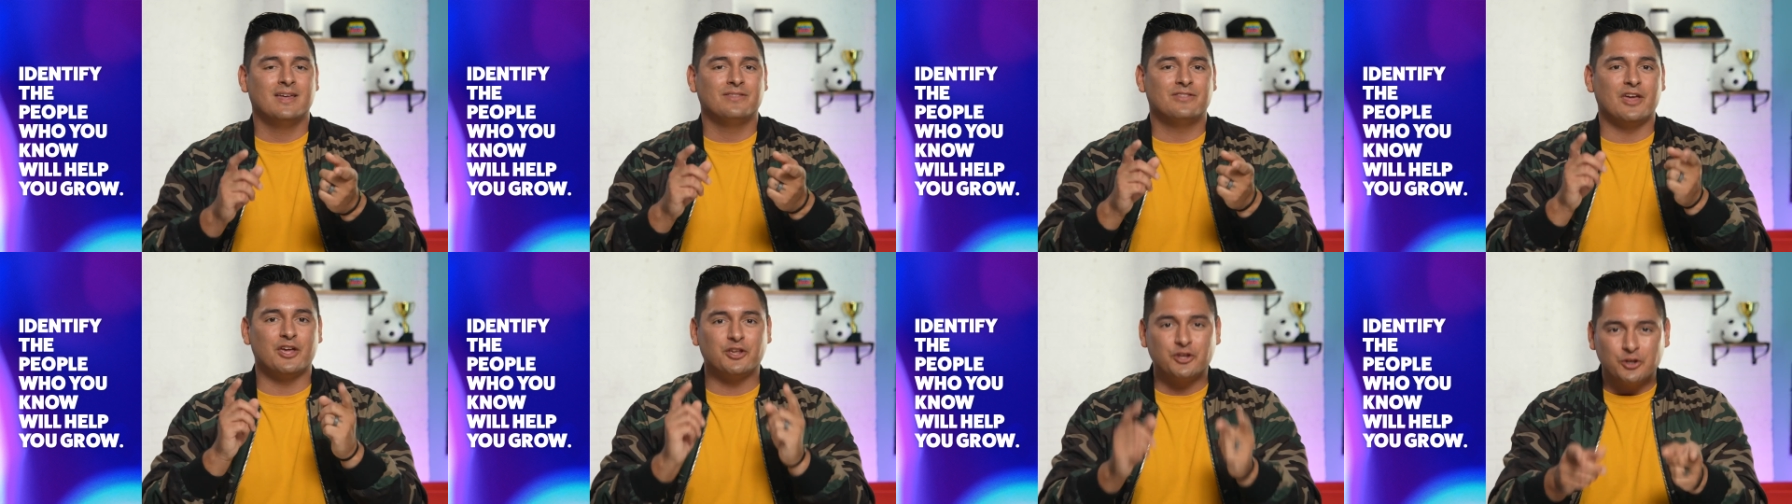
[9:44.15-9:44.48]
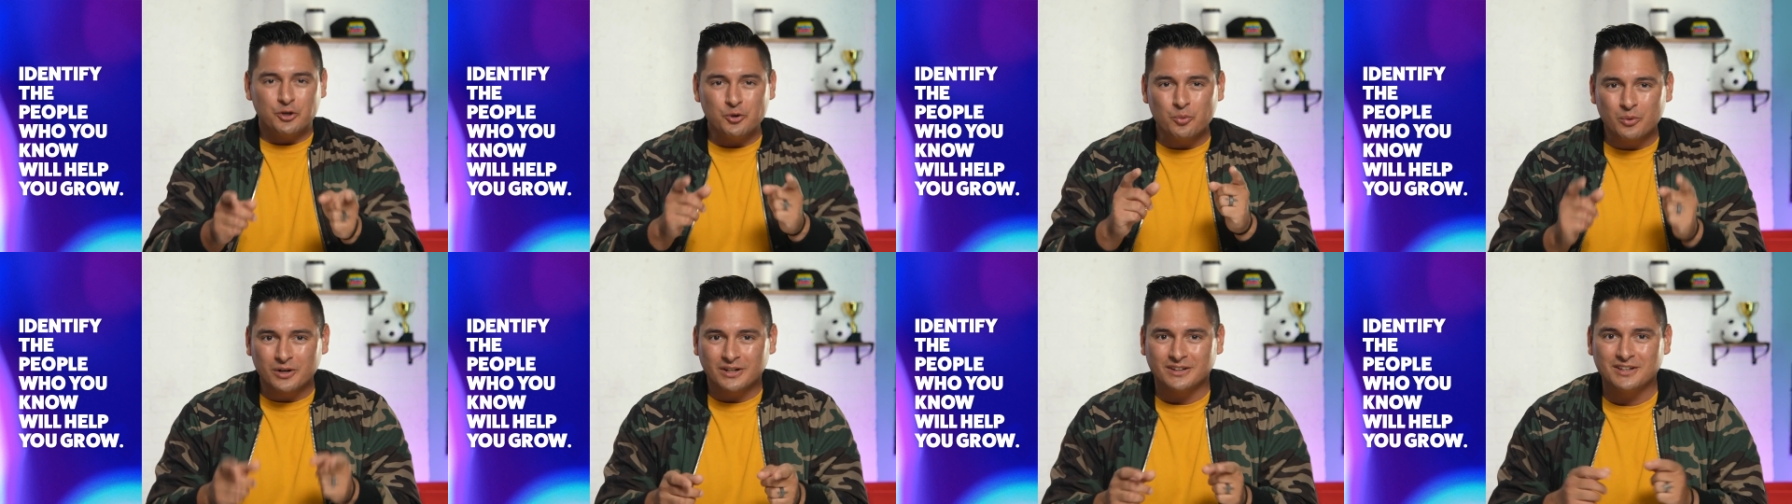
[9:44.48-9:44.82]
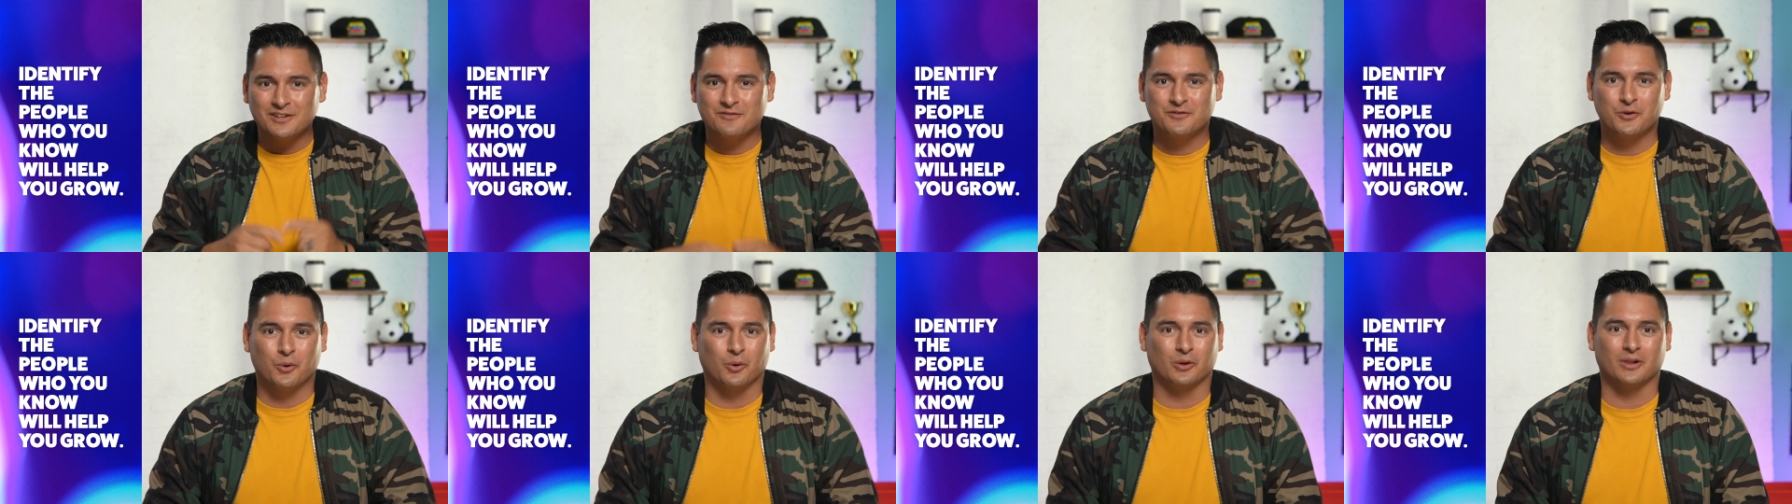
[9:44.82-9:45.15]
that you want to
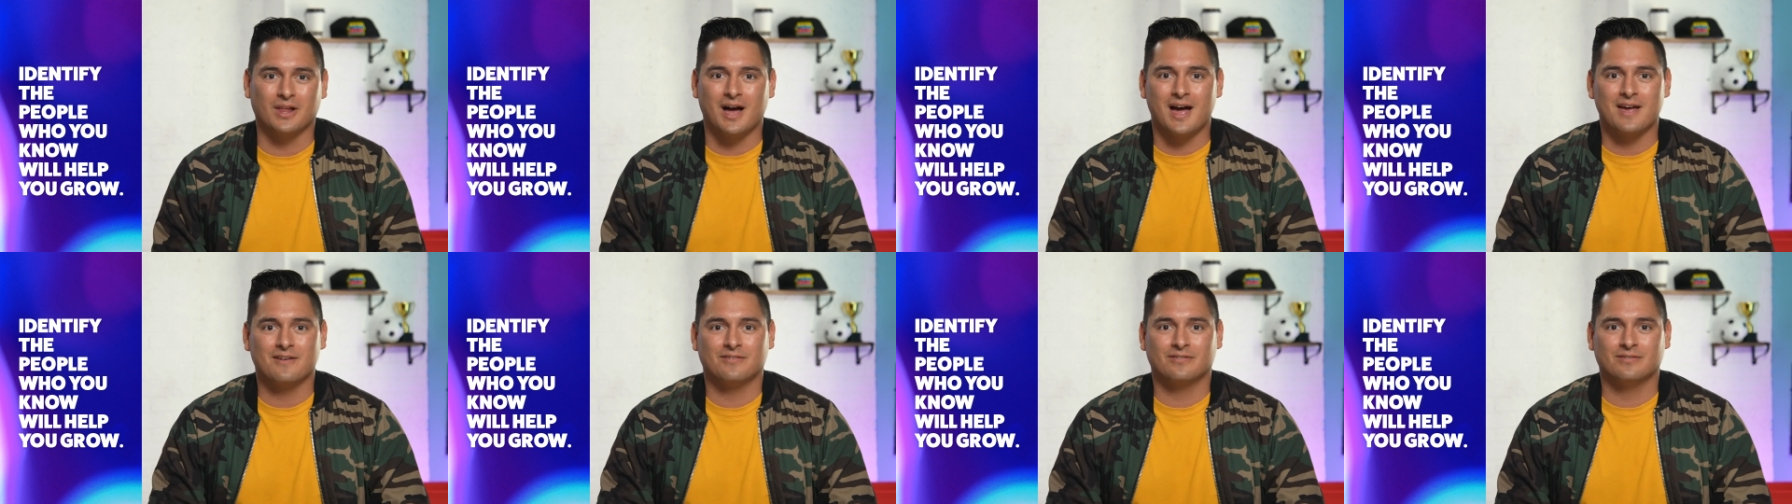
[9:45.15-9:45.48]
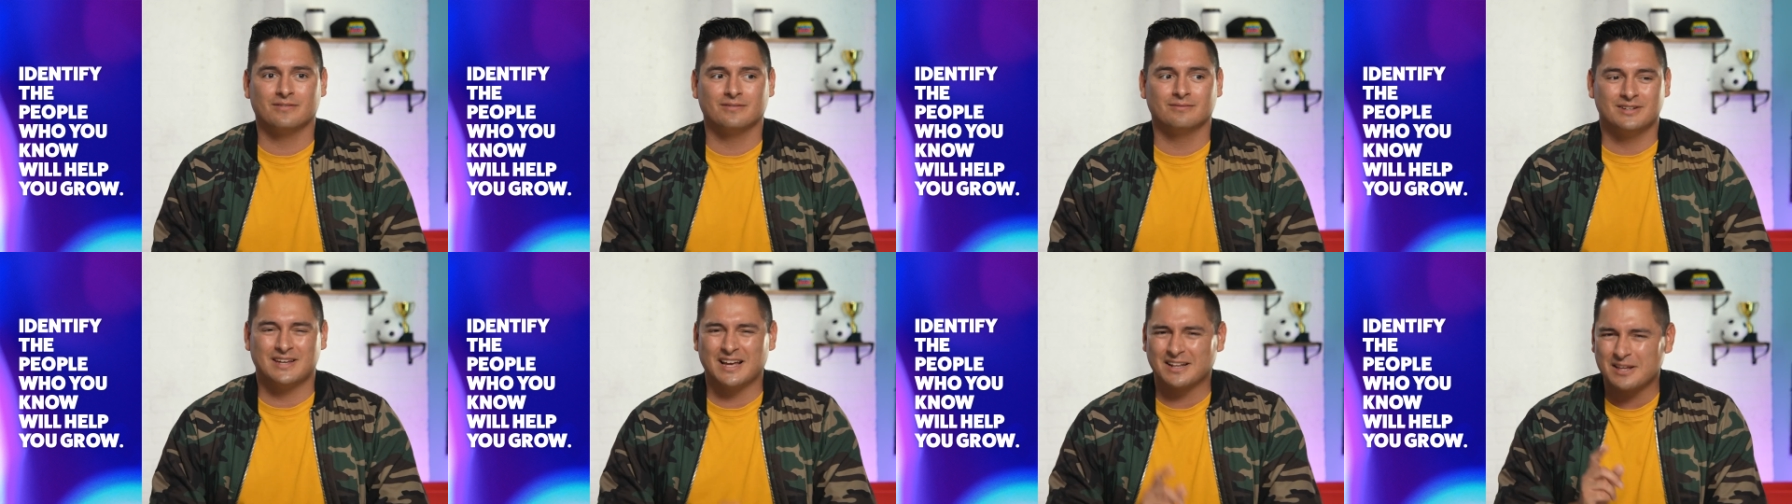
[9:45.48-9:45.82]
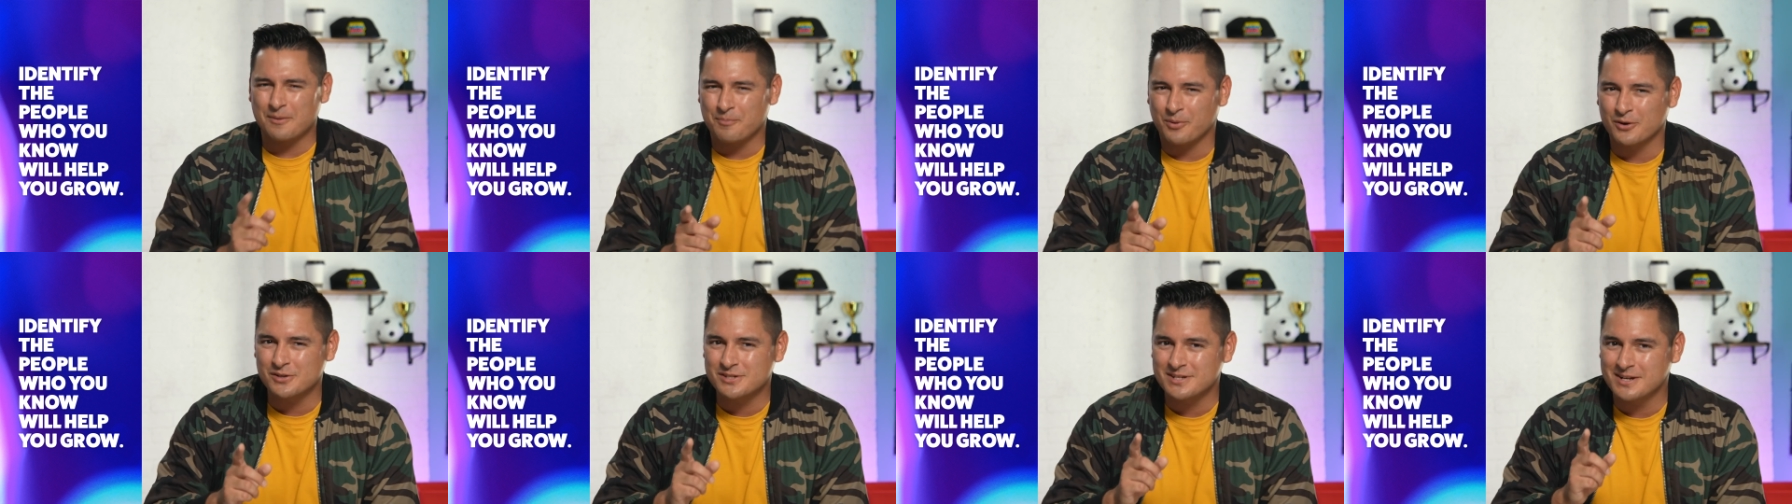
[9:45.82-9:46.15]
live your life. Got
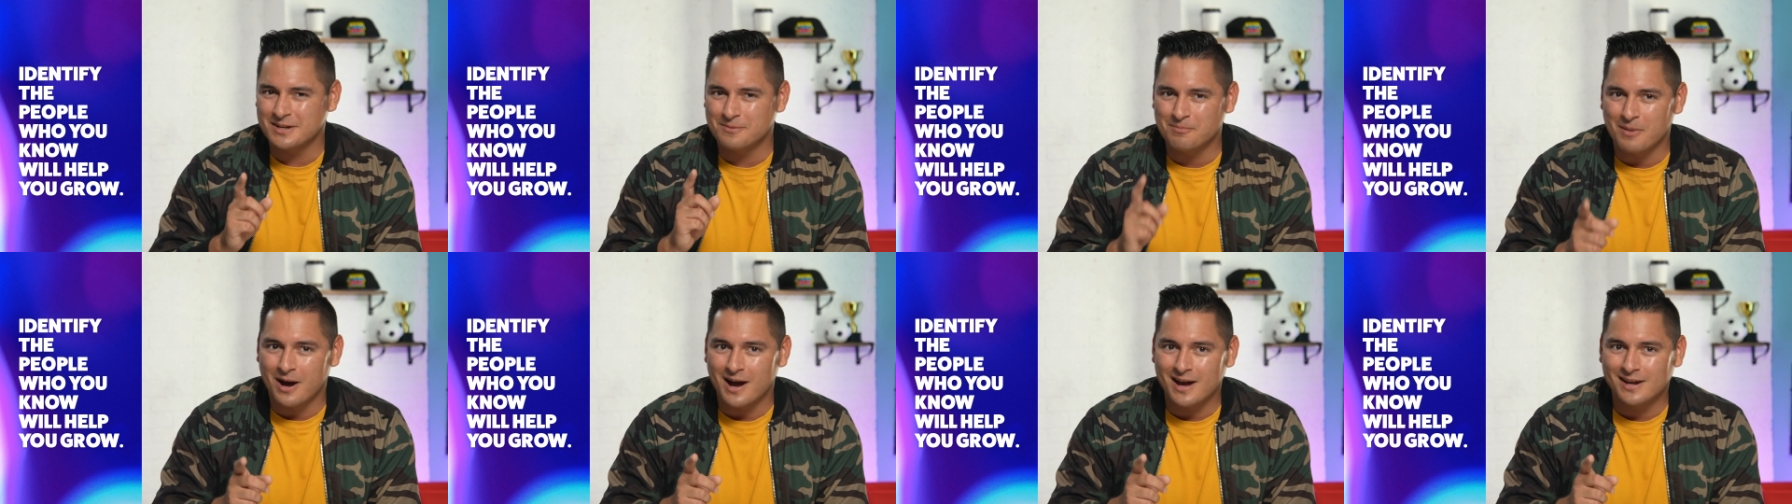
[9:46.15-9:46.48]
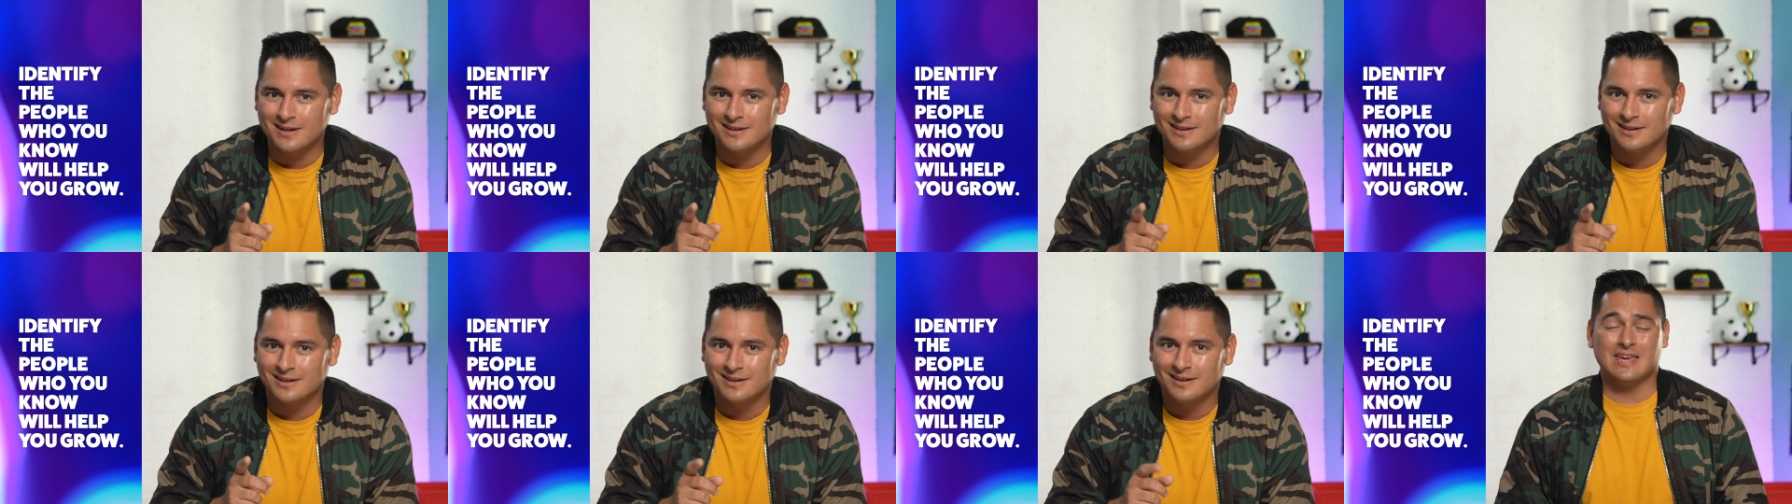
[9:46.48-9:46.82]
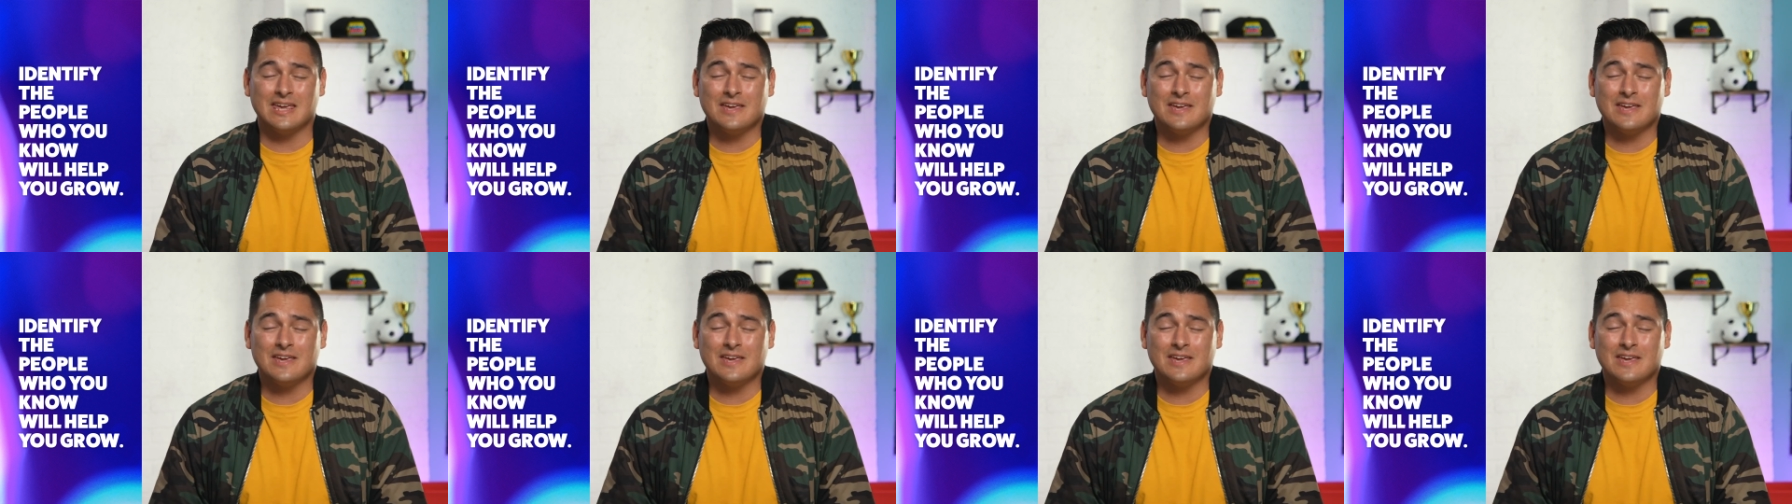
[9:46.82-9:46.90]
that person in mind?